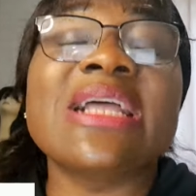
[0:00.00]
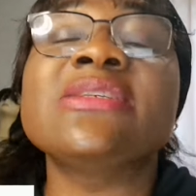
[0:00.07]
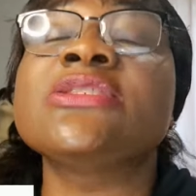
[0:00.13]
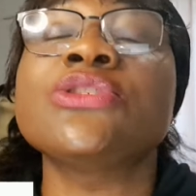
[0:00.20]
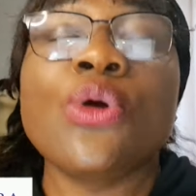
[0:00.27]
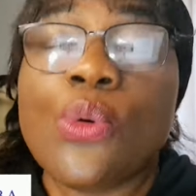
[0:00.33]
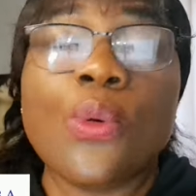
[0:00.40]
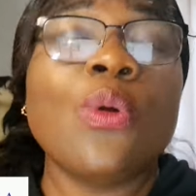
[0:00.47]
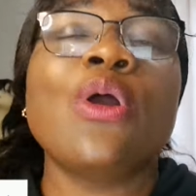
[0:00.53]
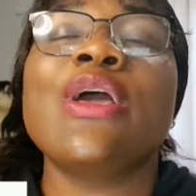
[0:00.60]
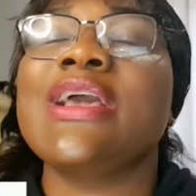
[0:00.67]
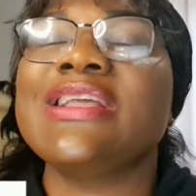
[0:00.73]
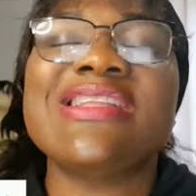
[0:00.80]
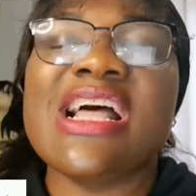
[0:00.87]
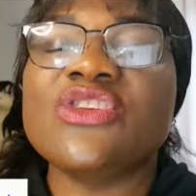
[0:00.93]
That's all.
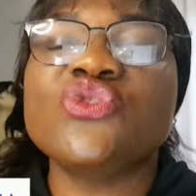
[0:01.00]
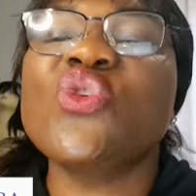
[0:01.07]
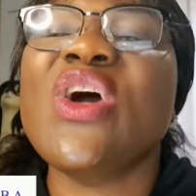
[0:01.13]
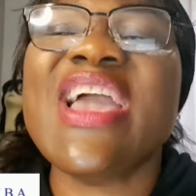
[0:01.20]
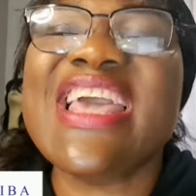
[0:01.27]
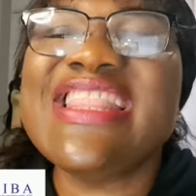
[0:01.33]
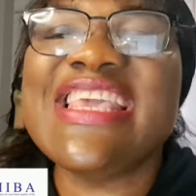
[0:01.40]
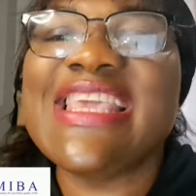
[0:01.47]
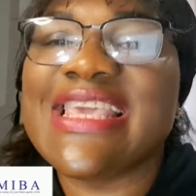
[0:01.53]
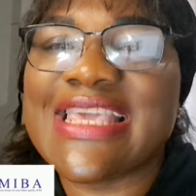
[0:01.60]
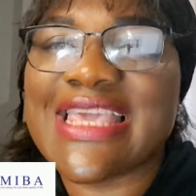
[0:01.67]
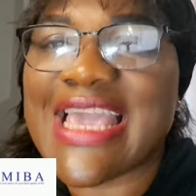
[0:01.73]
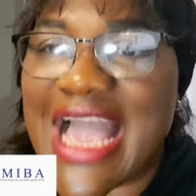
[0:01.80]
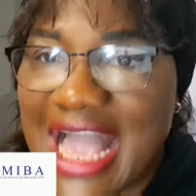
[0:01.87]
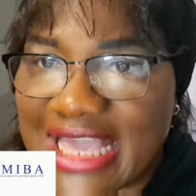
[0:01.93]
There's no any
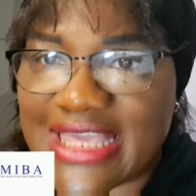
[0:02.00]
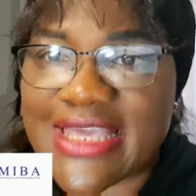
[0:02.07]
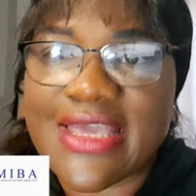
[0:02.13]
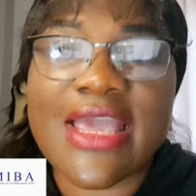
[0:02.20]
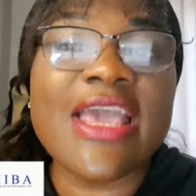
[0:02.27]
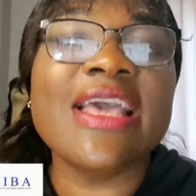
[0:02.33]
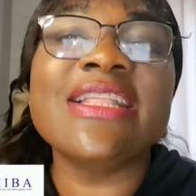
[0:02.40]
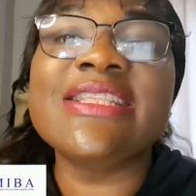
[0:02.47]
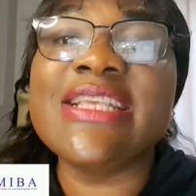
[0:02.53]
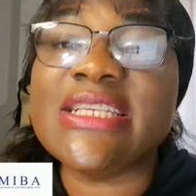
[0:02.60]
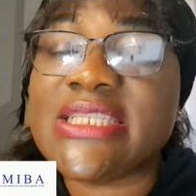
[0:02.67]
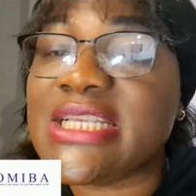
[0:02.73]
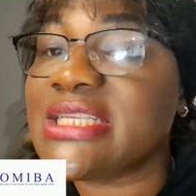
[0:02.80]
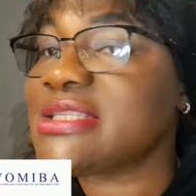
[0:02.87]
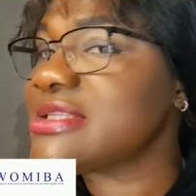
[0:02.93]
hiki haki.
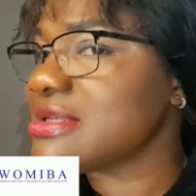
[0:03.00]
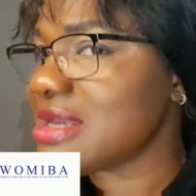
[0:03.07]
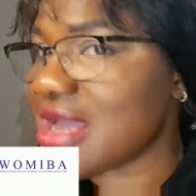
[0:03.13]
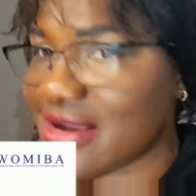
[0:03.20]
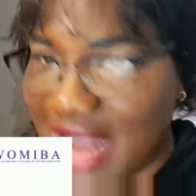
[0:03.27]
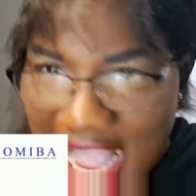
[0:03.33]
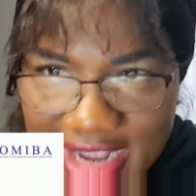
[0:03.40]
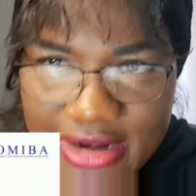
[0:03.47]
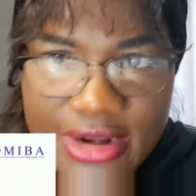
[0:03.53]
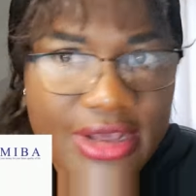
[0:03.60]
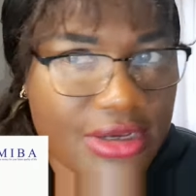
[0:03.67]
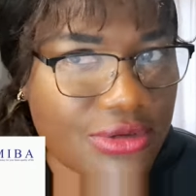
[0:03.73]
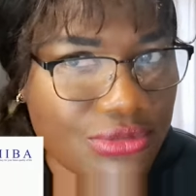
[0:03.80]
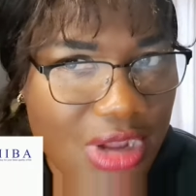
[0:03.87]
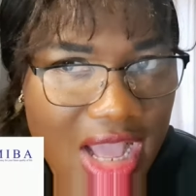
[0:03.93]
This is
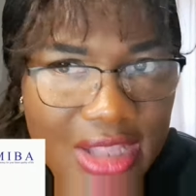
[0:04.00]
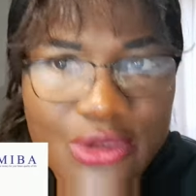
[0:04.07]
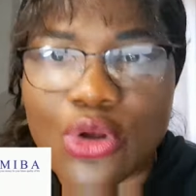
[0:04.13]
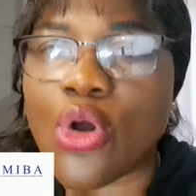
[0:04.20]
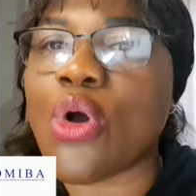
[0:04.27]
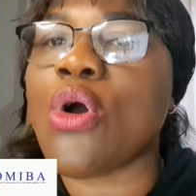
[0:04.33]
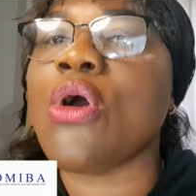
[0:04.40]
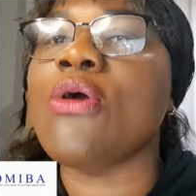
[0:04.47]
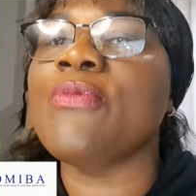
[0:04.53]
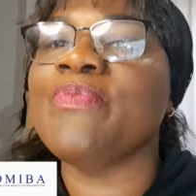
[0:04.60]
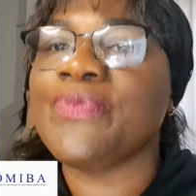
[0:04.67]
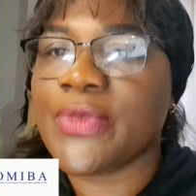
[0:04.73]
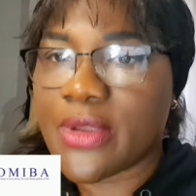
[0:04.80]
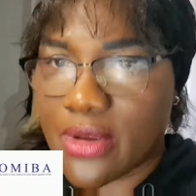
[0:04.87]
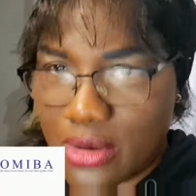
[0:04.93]
agri and or
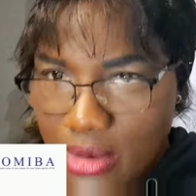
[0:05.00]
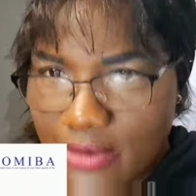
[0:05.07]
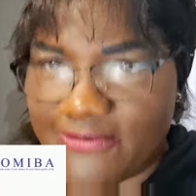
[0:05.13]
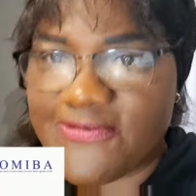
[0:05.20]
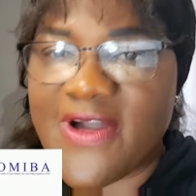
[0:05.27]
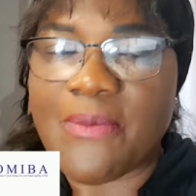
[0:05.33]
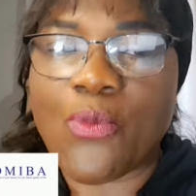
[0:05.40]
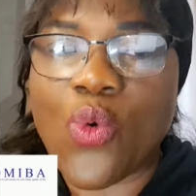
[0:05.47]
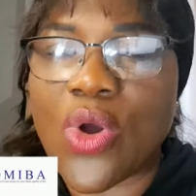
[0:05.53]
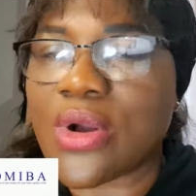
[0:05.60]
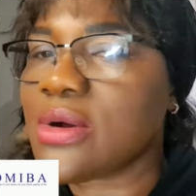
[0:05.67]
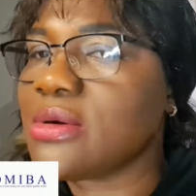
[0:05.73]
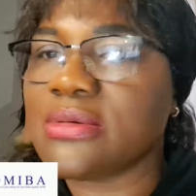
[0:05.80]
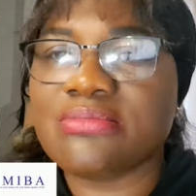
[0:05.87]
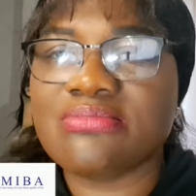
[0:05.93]
farm
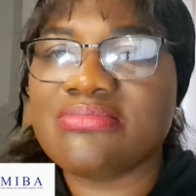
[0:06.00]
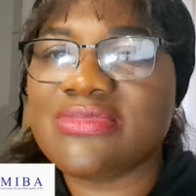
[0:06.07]
work.